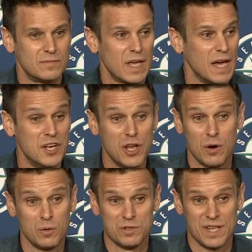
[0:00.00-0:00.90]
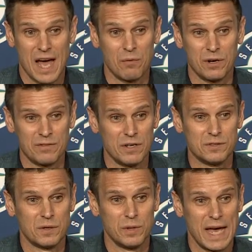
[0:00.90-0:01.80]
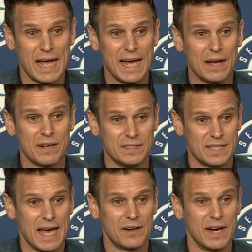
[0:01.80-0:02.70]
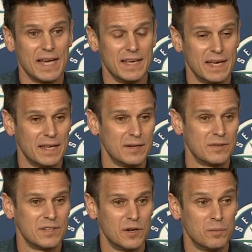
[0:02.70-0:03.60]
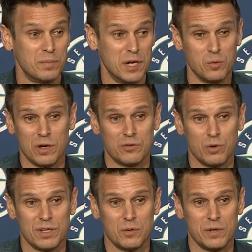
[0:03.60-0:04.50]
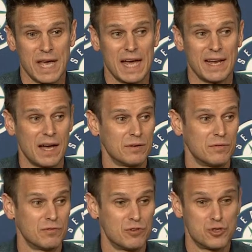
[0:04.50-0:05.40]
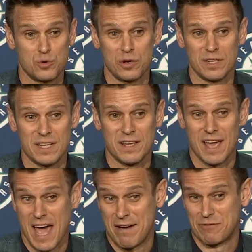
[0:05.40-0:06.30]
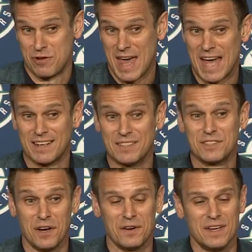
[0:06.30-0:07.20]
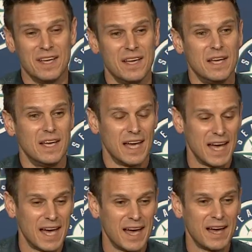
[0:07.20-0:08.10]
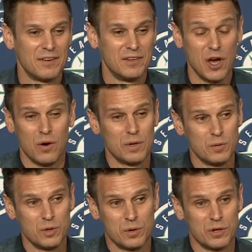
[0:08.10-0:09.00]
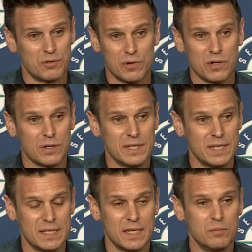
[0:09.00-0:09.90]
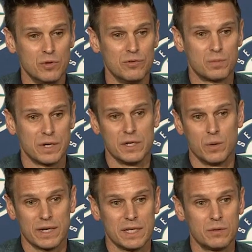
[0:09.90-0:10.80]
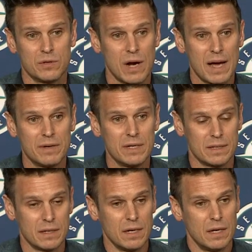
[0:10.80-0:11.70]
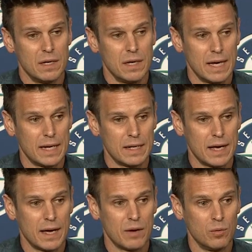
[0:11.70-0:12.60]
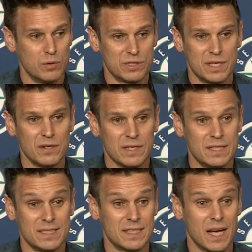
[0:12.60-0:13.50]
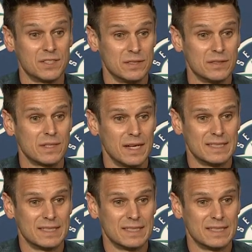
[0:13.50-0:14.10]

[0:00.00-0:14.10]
Uh, no, it was not one of those that we had out on Saturday, and you know, but it was one that we had out shortly after that. So, uh, no, we, we, were thrilled, and it did move pretty quickly with Robbie, and and uh, we were still in discussions on